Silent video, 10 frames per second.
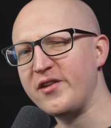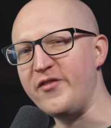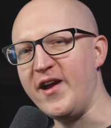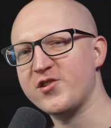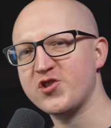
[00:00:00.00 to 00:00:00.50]

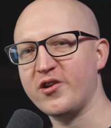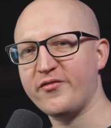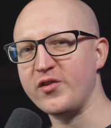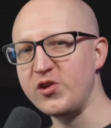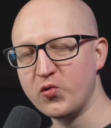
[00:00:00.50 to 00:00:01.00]
advantage
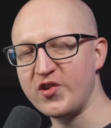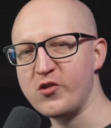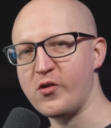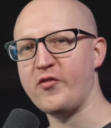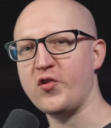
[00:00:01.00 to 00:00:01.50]
of using
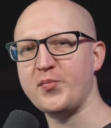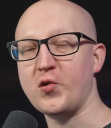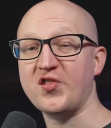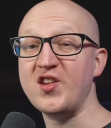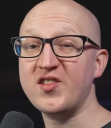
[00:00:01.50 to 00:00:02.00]
reverse
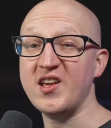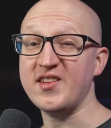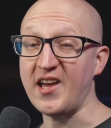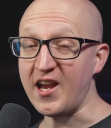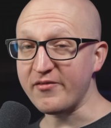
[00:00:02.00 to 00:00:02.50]
proxies
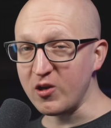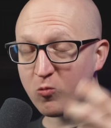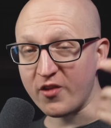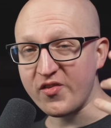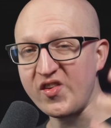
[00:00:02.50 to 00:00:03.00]
is having
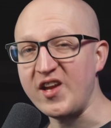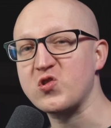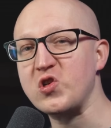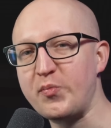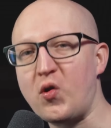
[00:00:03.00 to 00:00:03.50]
one
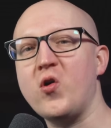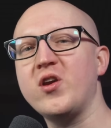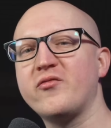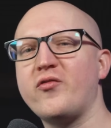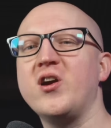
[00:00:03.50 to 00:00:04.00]
central
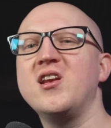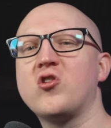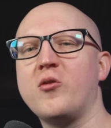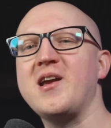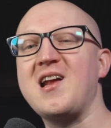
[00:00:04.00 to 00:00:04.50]
point for
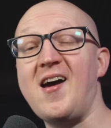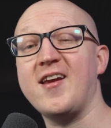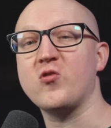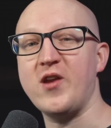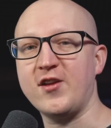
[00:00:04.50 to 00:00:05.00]
incoming
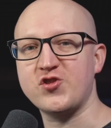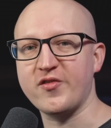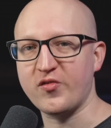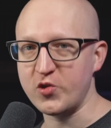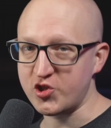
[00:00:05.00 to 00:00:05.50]
client
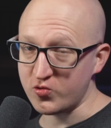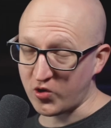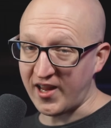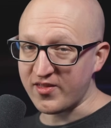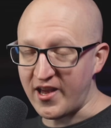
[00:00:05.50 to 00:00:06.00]
connections, which you
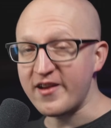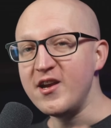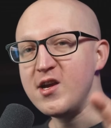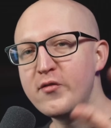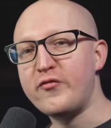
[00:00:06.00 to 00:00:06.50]
can then
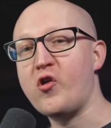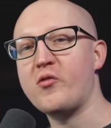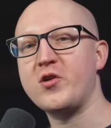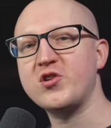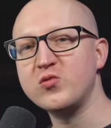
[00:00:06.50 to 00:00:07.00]

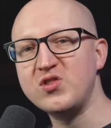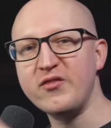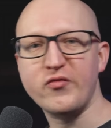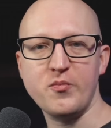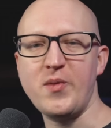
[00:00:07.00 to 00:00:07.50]
forward to
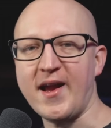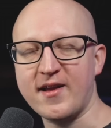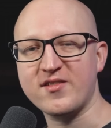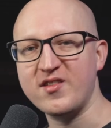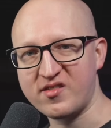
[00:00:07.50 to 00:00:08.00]
different
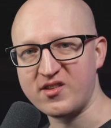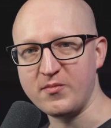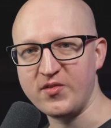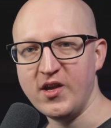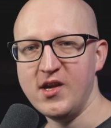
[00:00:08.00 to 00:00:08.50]
backend
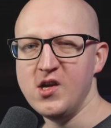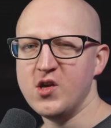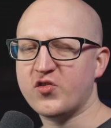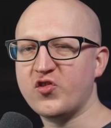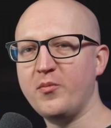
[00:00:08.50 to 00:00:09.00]
systems.
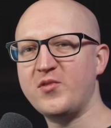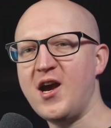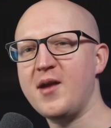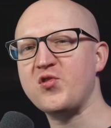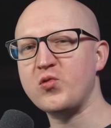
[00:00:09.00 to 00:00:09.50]

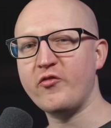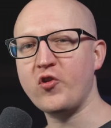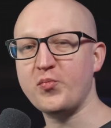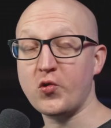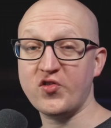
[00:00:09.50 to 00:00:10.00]
Sometimes
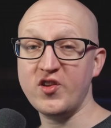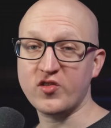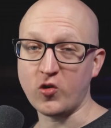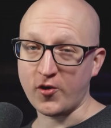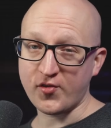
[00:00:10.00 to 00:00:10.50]
reverse
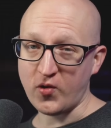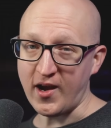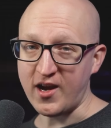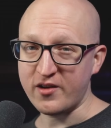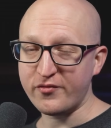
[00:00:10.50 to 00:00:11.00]
proxies also
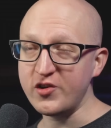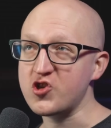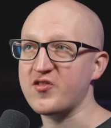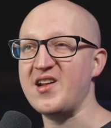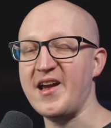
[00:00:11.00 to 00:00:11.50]
have
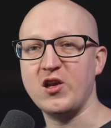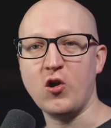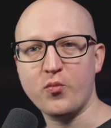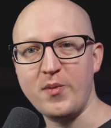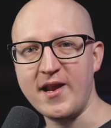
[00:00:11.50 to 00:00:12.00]
features like
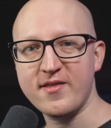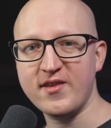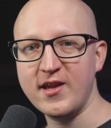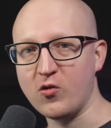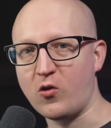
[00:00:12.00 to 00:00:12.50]
load
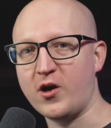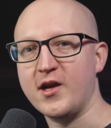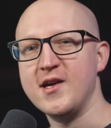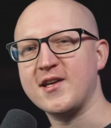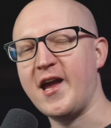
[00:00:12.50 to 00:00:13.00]
balancing or
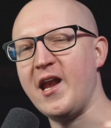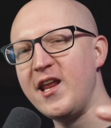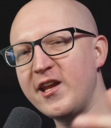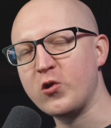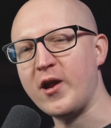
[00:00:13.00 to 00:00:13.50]
can
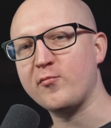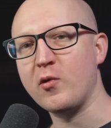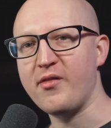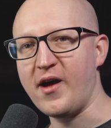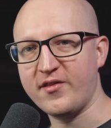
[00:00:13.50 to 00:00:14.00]
integrate
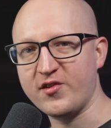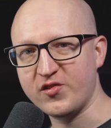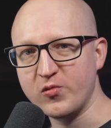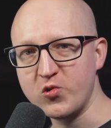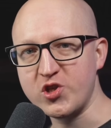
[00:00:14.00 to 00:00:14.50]
with other
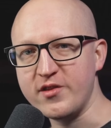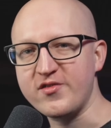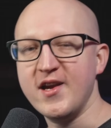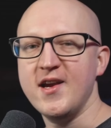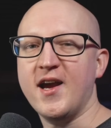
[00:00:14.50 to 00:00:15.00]

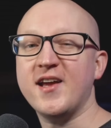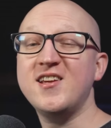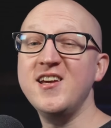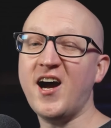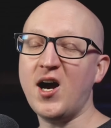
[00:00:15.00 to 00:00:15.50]
solutions. And
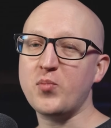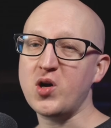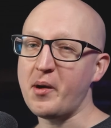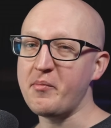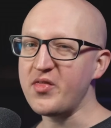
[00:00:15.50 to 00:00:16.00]
here are
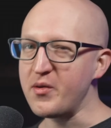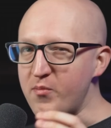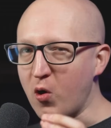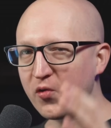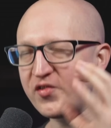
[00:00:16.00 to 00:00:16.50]
probably the
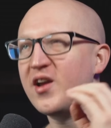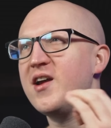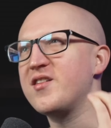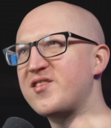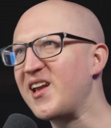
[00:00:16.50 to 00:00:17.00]
most
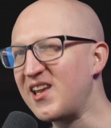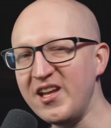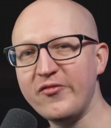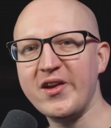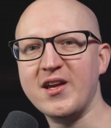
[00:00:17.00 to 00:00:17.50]

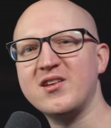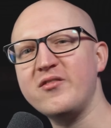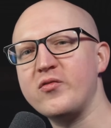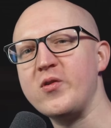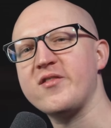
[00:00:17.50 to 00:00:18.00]
significant
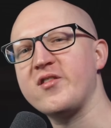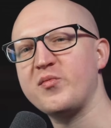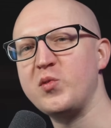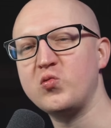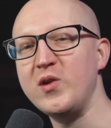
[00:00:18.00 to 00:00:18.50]

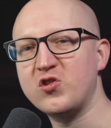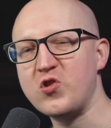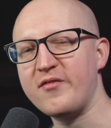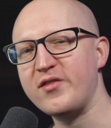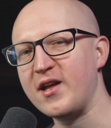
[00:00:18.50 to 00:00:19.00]
differences between
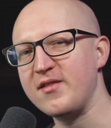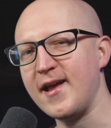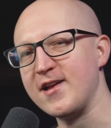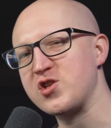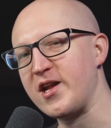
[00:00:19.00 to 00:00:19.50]
Traefik and the
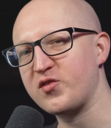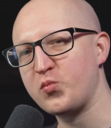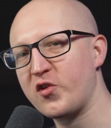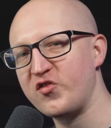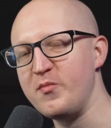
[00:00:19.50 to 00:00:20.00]
Nginx
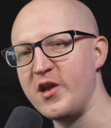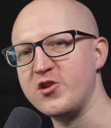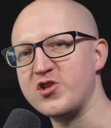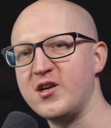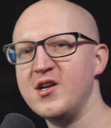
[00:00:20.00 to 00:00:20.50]
proxy
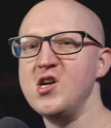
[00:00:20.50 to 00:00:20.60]
manager